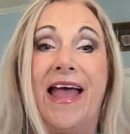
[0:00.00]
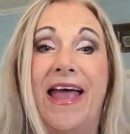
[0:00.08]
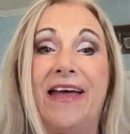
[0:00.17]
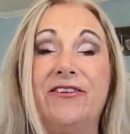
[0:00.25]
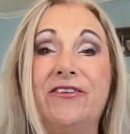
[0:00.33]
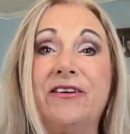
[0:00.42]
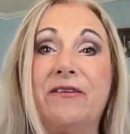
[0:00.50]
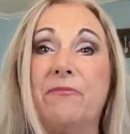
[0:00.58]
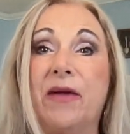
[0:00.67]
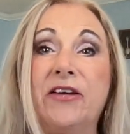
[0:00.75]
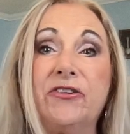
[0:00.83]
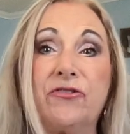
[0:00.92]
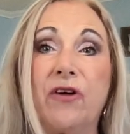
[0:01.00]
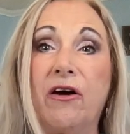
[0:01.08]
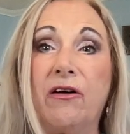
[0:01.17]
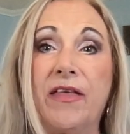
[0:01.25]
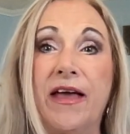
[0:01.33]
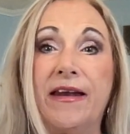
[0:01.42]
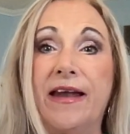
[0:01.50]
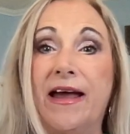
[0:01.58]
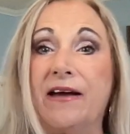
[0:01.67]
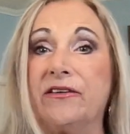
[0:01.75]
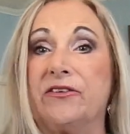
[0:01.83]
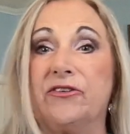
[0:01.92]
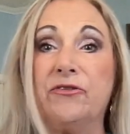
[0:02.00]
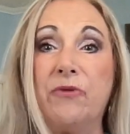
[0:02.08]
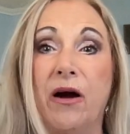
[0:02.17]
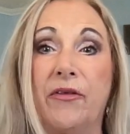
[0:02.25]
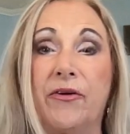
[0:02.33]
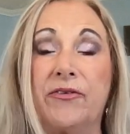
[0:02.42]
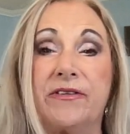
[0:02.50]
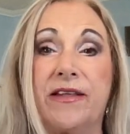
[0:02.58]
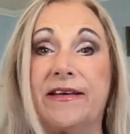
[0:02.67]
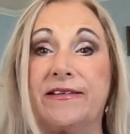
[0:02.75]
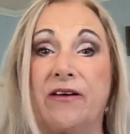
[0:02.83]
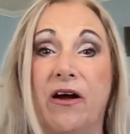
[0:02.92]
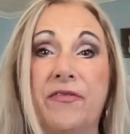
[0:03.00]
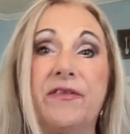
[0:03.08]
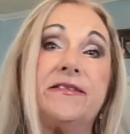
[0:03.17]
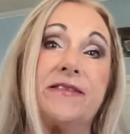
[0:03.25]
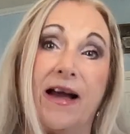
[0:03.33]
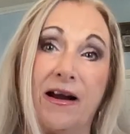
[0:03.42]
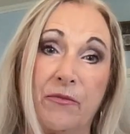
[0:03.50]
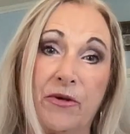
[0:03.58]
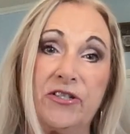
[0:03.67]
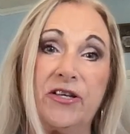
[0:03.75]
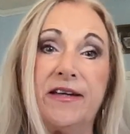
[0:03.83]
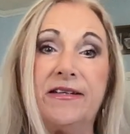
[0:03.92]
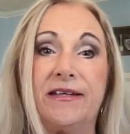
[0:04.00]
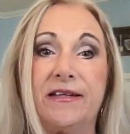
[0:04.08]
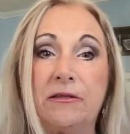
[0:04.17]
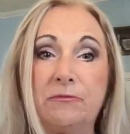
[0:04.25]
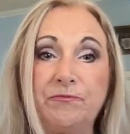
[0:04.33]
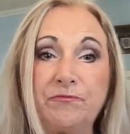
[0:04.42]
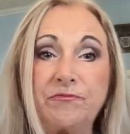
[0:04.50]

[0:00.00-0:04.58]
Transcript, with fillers: and you can measure all that out and do all those things on the site, which I did.